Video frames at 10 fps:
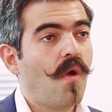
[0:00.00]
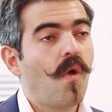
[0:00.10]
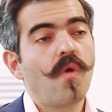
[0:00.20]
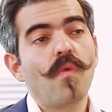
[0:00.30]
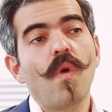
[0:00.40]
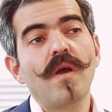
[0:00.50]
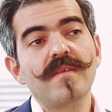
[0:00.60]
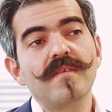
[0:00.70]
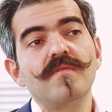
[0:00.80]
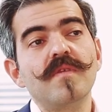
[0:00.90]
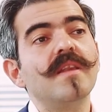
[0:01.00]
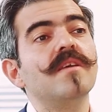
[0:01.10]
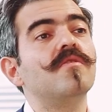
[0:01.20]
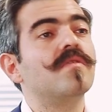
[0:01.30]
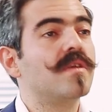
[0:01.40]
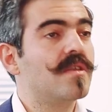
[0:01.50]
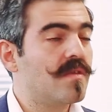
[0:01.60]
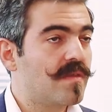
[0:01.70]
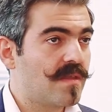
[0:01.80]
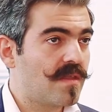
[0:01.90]
Or was it really to
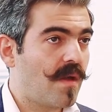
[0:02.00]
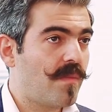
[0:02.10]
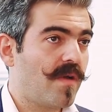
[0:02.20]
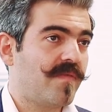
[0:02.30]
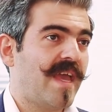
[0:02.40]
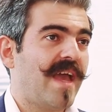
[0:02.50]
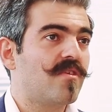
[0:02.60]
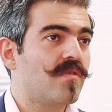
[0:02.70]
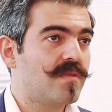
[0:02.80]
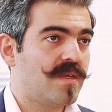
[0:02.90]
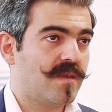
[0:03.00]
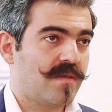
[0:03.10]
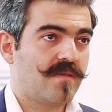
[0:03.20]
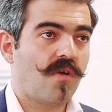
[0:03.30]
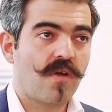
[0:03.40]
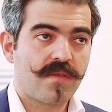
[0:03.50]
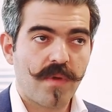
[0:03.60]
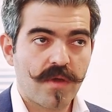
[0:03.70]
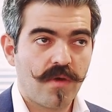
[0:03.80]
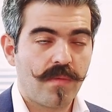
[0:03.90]
reduce the number of casualties caused
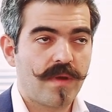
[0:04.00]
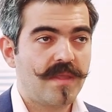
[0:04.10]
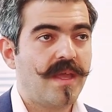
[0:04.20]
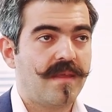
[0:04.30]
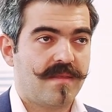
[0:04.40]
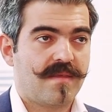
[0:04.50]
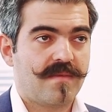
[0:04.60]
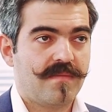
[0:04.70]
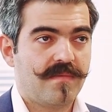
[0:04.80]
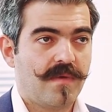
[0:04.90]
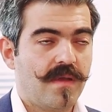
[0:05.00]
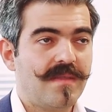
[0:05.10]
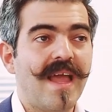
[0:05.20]
by cobra deaths? Right?